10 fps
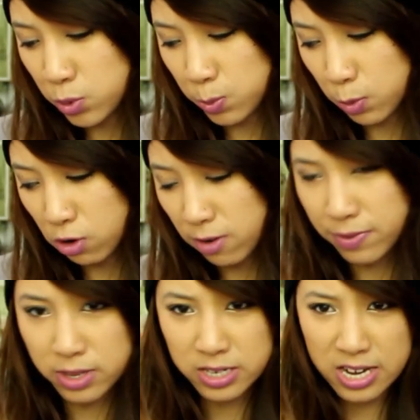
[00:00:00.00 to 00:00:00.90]
more
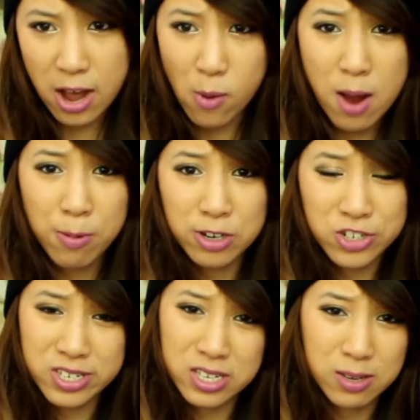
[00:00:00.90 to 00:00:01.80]
of the DIY
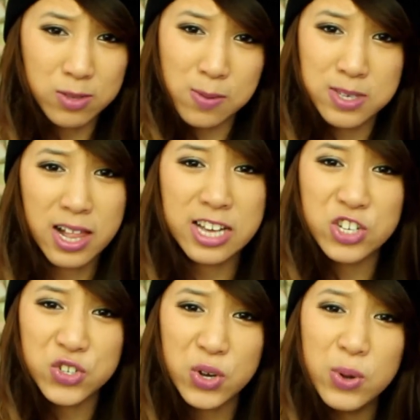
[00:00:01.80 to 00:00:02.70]
projects that sometimes I like
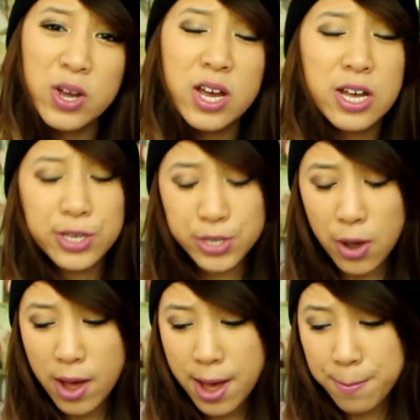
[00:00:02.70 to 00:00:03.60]
to do.
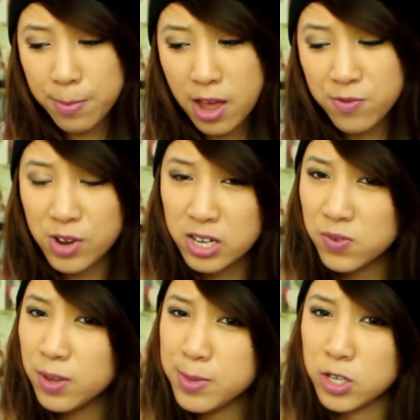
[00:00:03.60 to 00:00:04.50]
So if you guys
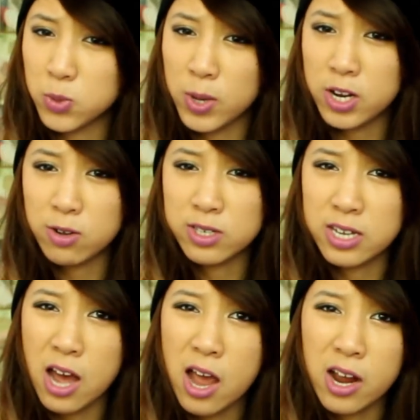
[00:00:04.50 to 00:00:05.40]
follow me on Twitter, you'll
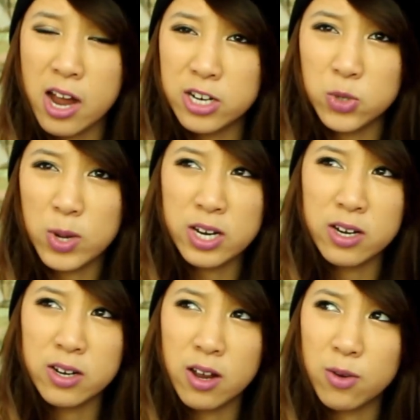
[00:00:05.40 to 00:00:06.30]
see I kind of
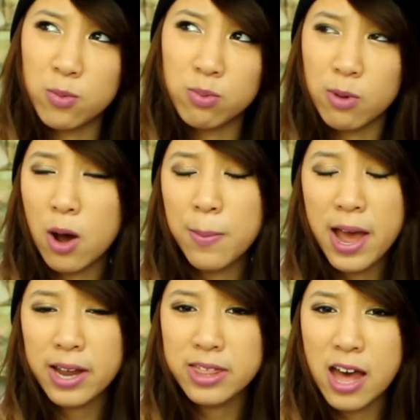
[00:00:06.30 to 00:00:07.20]
tweeted a while
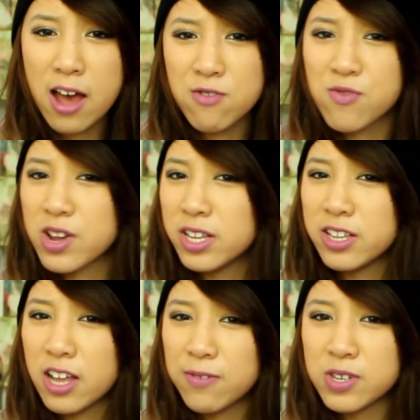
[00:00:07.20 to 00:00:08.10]
back that I really
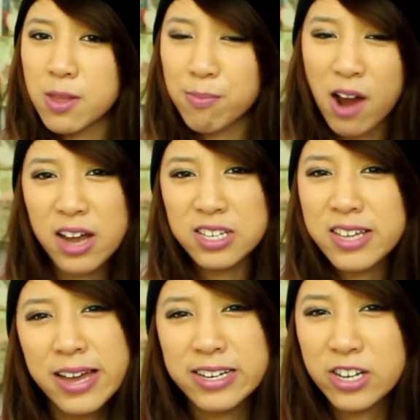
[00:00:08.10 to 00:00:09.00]
loved the Prada
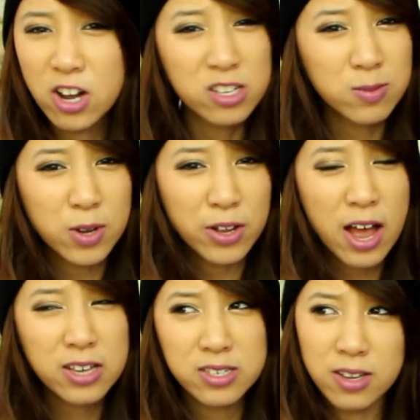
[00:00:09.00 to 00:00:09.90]
sign in the Gossip Girl
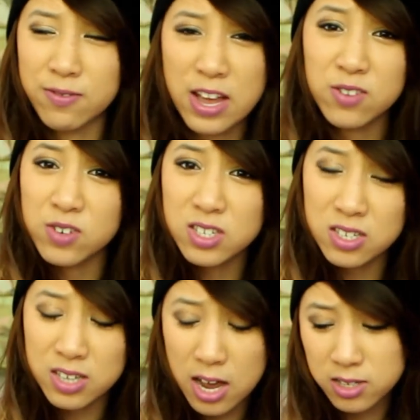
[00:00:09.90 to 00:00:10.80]
house, the Van der
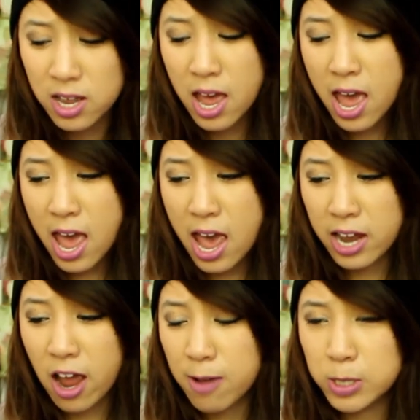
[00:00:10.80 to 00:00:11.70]
Woodsen's house,
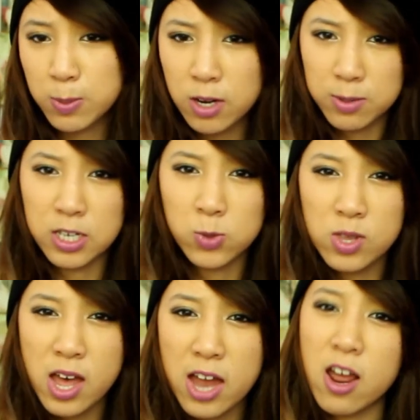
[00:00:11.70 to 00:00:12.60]
and I've just been obsessed
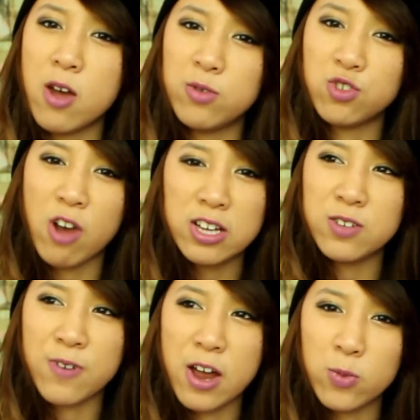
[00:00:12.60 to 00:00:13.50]
with it. And I tried
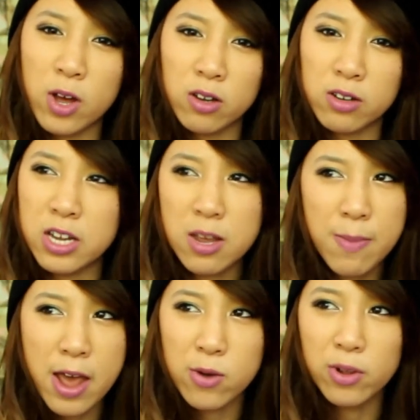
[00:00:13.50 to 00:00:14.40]
to find one on
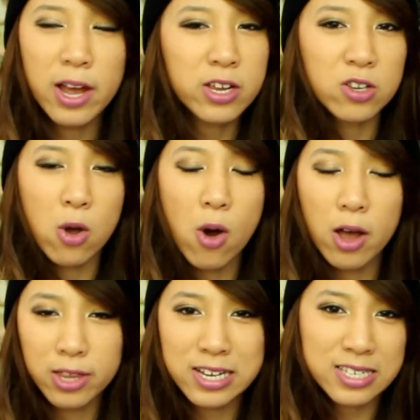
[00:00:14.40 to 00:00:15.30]
eBay or like, you know,
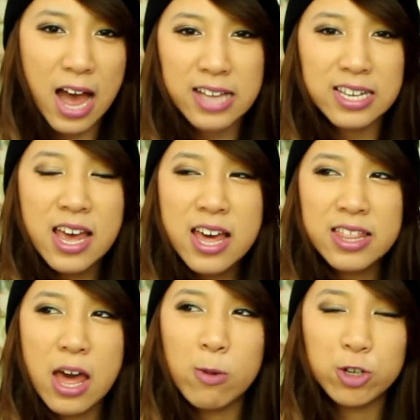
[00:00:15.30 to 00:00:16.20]
online sites
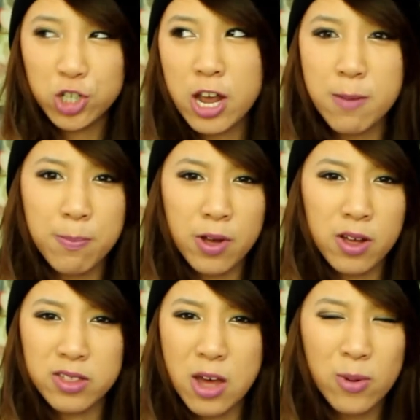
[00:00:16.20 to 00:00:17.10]
that were cheap,
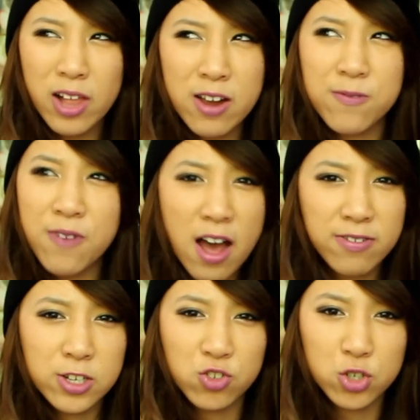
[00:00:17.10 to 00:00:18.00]
but they were like
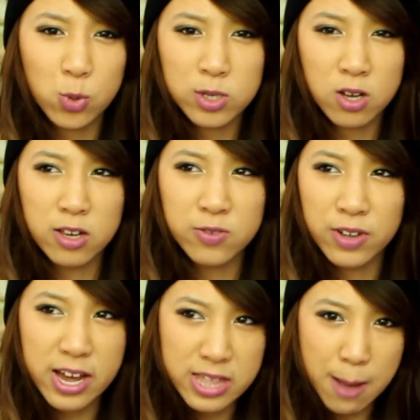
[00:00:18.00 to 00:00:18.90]
$500
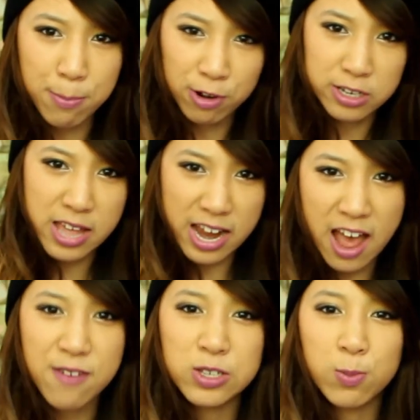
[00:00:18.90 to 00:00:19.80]
for like that print, that
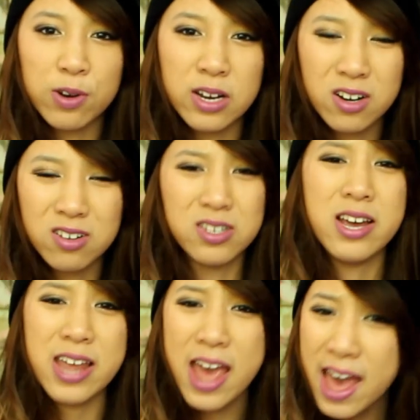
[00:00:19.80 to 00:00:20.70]
canvas print, and I was
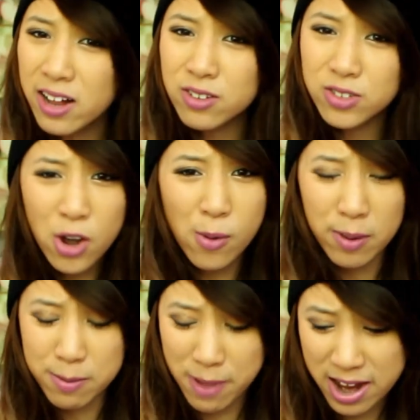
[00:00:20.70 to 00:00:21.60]
like, hell no
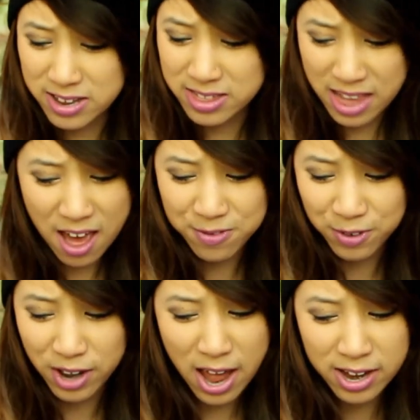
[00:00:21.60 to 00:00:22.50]
am I paying that
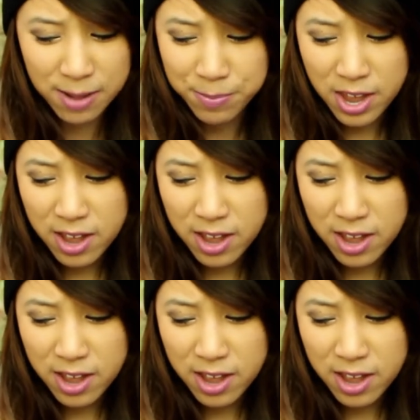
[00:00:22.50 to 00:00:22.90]
for like